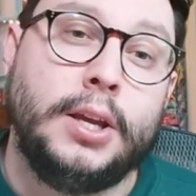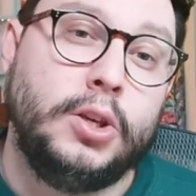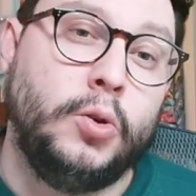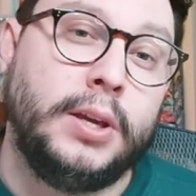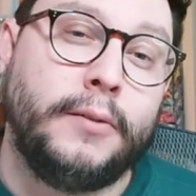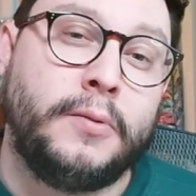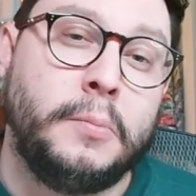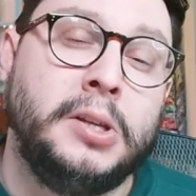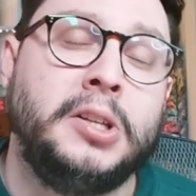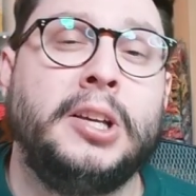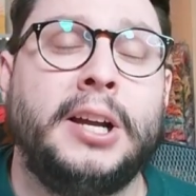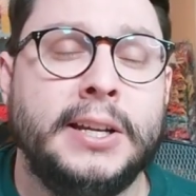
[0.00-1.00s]
you get
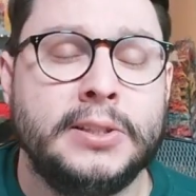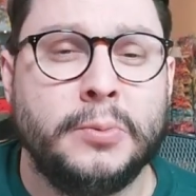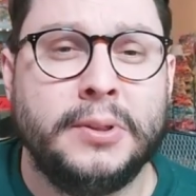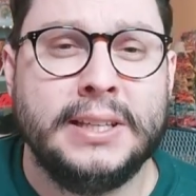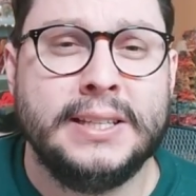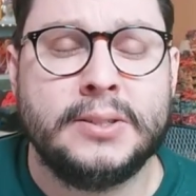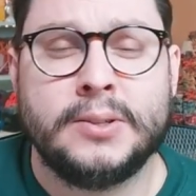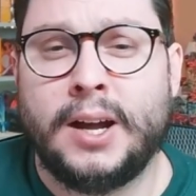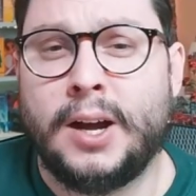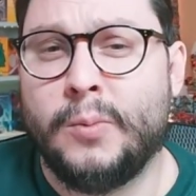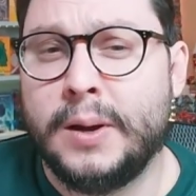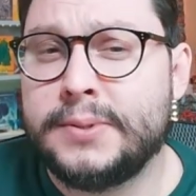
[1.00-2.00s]
familiarized with these
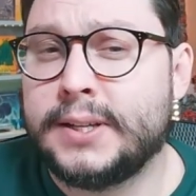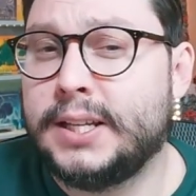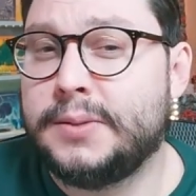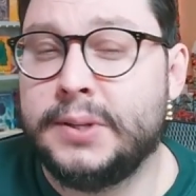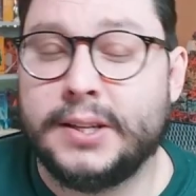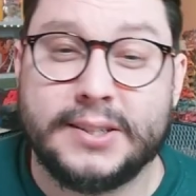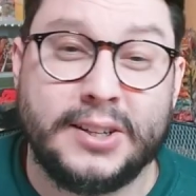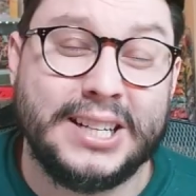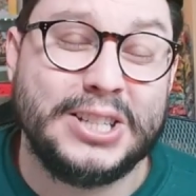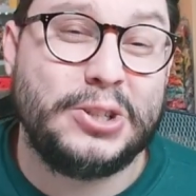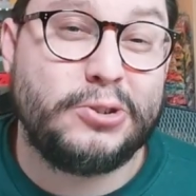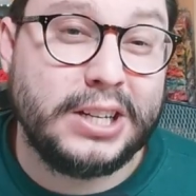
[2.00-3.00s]
websites because they're
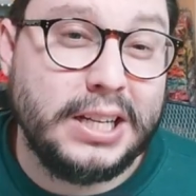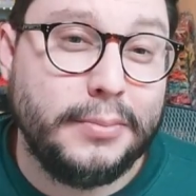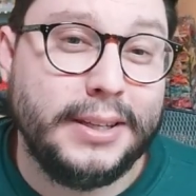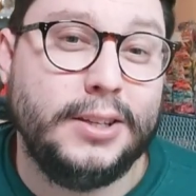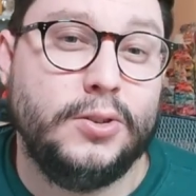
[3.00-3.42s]
extremely